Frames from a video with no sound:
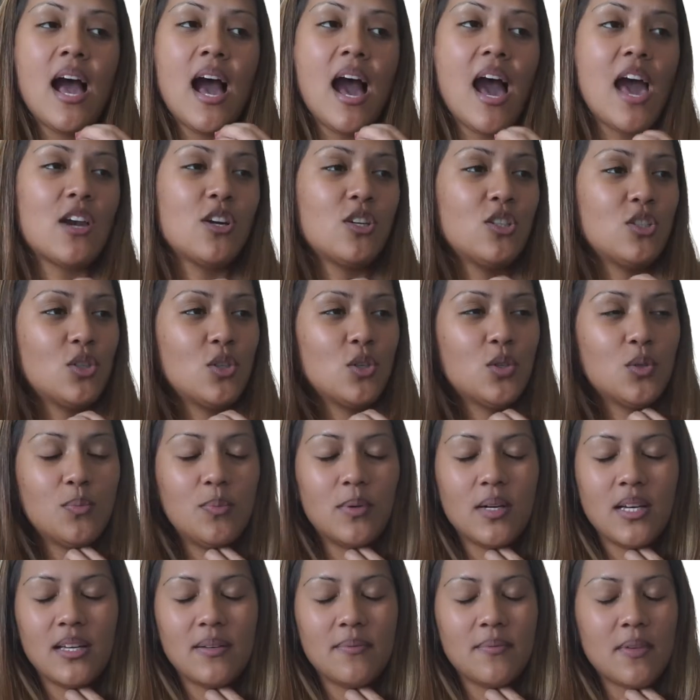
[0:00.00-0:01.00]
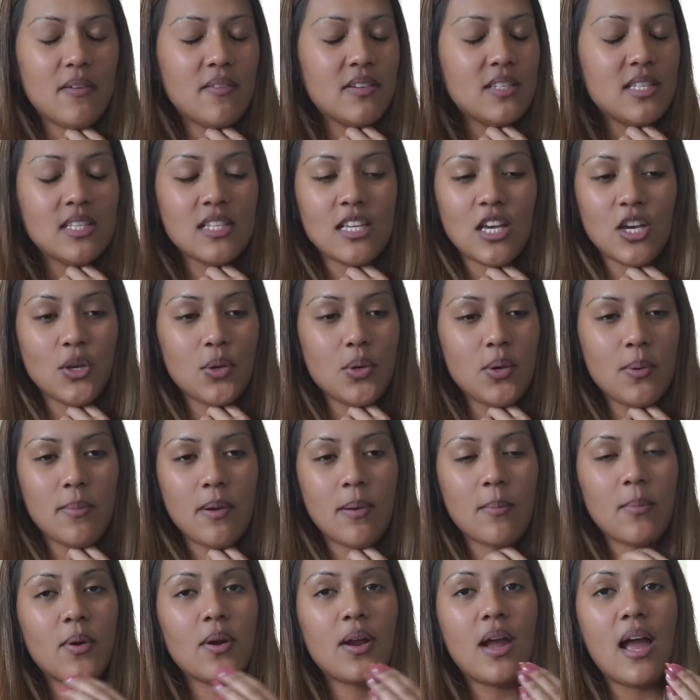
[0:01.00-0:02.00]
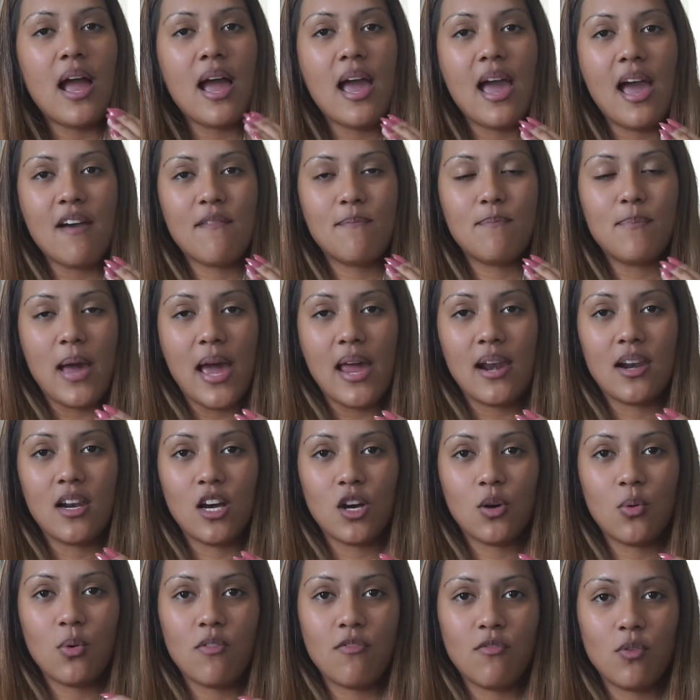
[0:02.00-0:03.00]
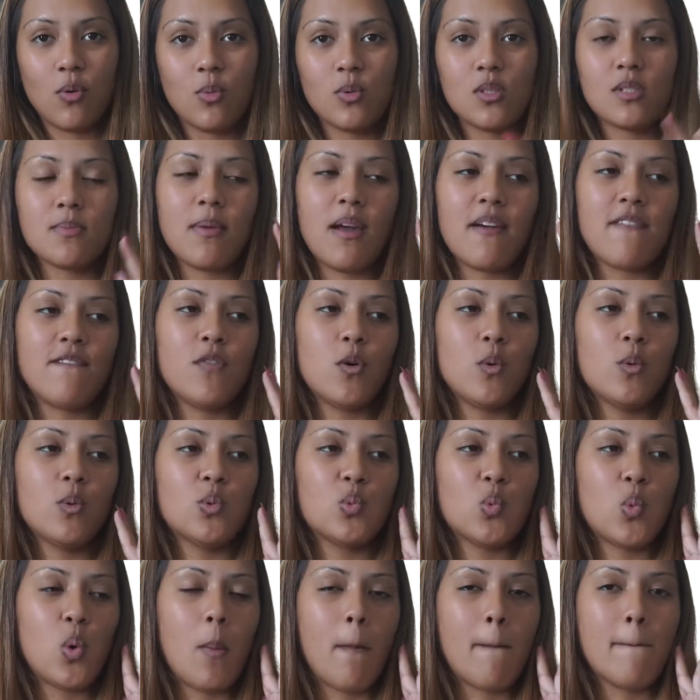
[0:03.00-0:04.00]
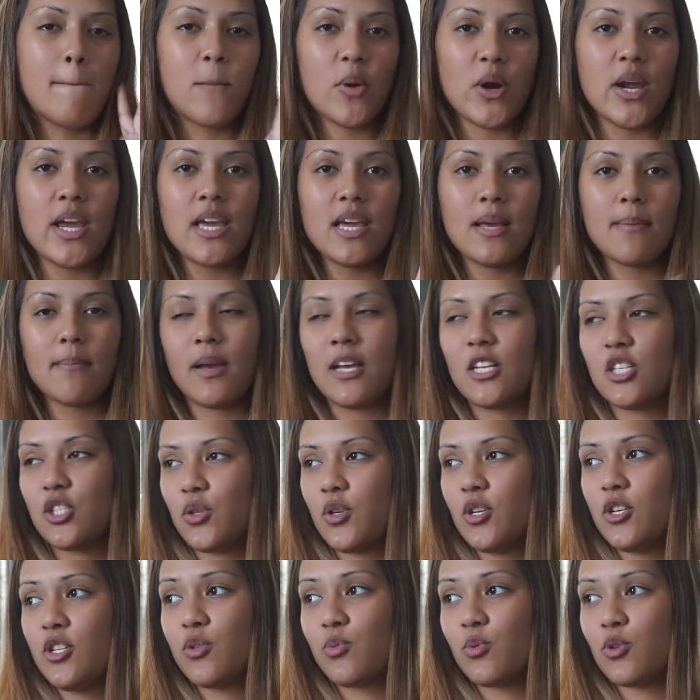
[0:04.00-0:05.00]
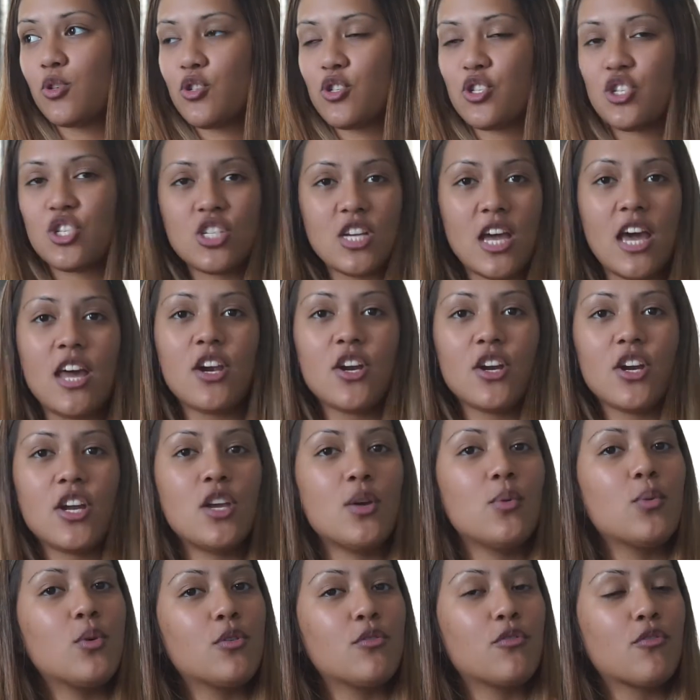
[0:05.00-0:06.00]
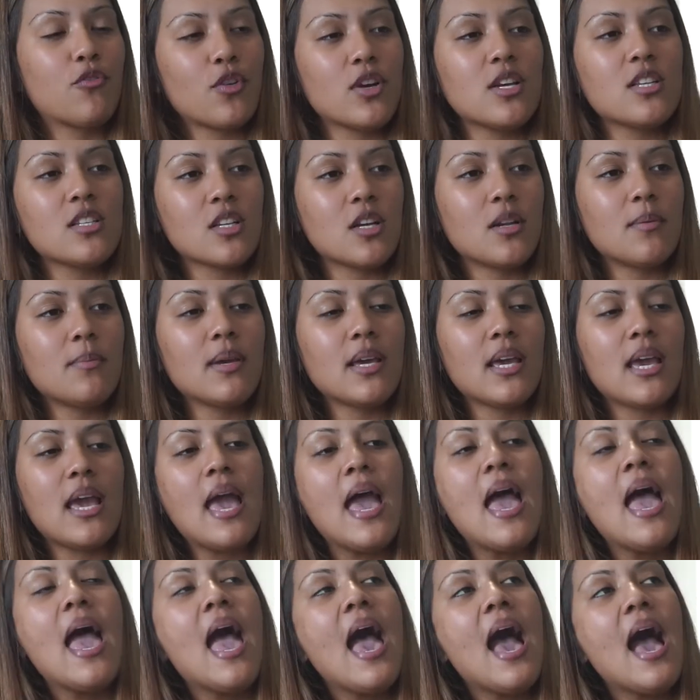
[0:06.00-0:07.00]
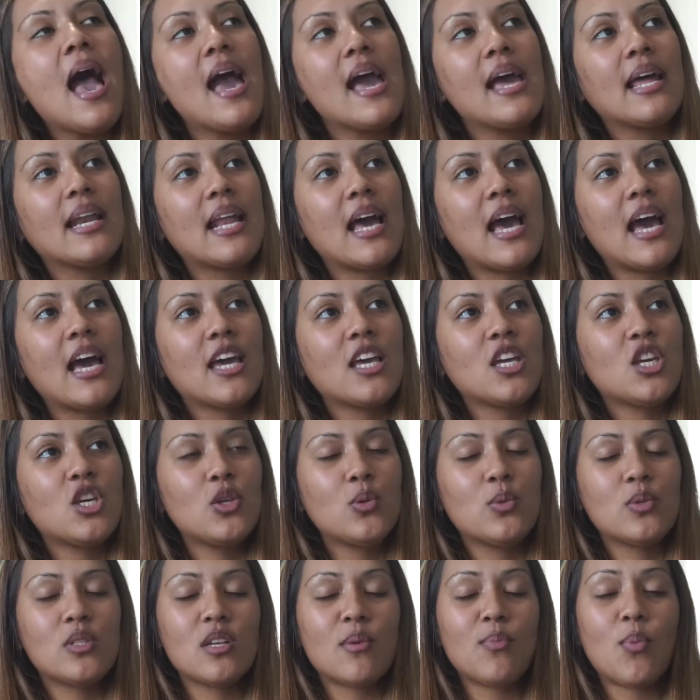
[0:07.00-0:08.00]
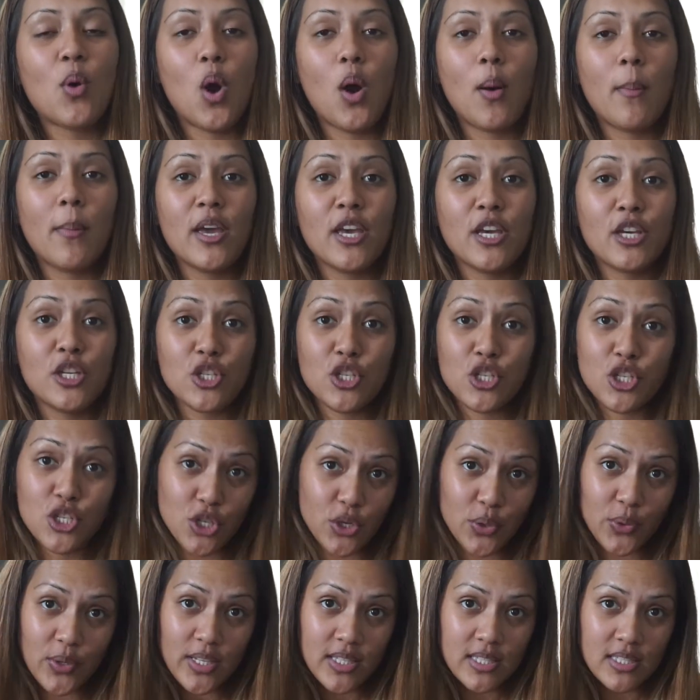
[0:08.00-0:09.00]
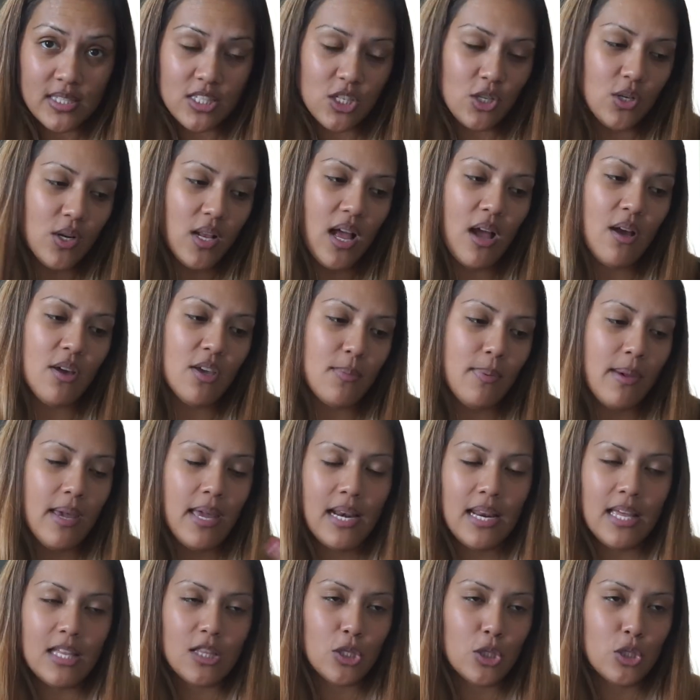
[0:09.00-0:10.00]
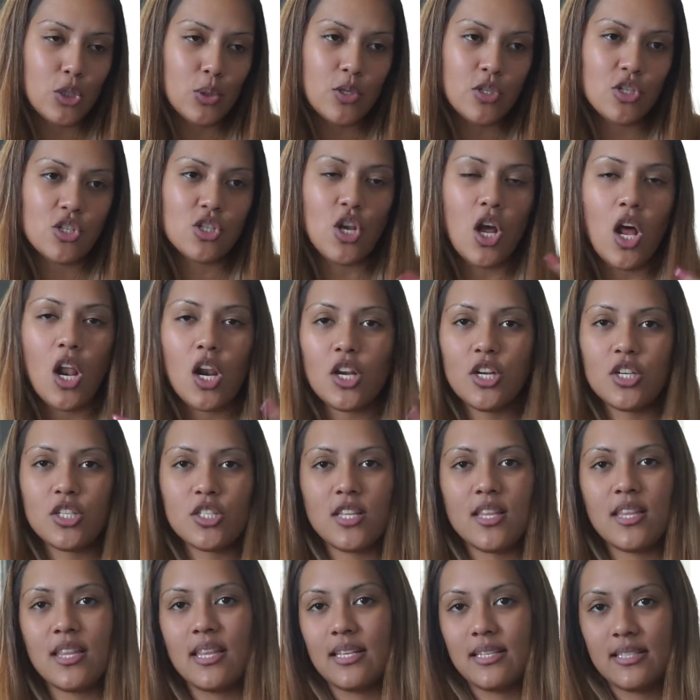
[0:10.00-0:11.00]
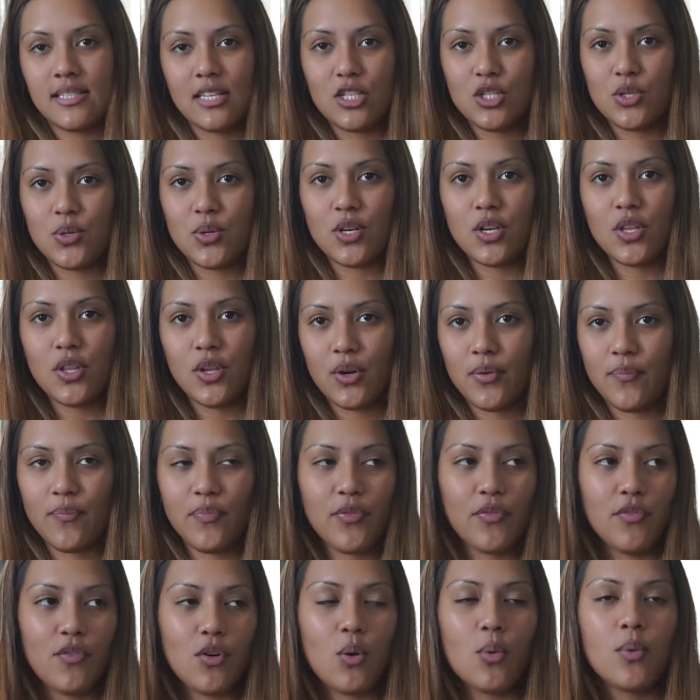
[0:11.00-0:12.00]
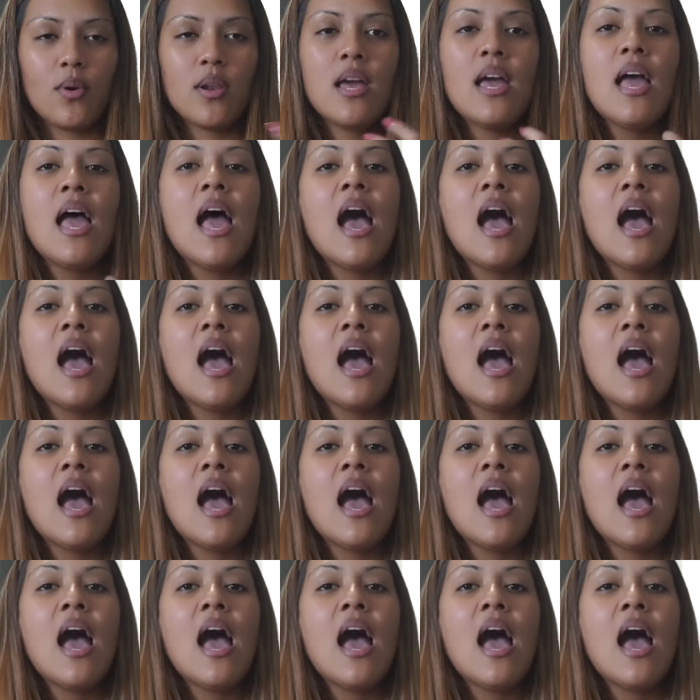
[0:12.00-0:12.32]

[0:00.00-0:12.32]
I don't know but ever since I can remember I have bad luck with phones my phones will break my screens will shatter it will freeze on me and I used up all my insurance you know how you pay like the $200 and they send you another phone